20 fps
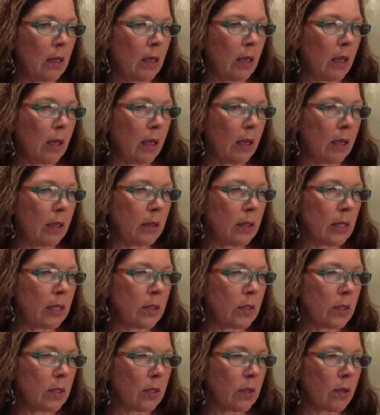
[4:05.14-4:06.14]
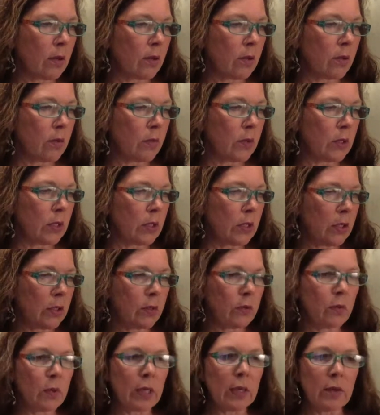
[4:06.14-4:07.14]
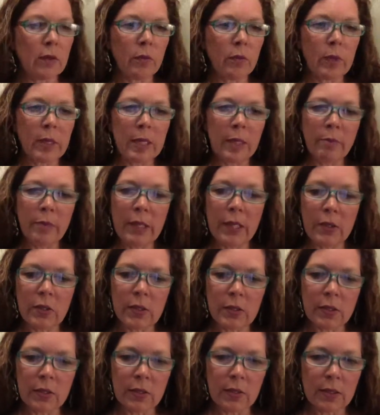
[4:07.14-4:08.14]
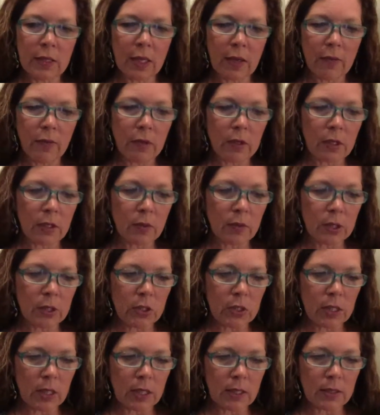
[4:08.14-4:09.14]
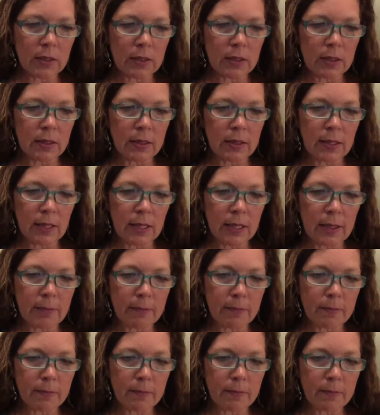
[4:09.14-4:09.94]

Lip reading: And let's just go to one of the reading pages and just have a look what she has to say.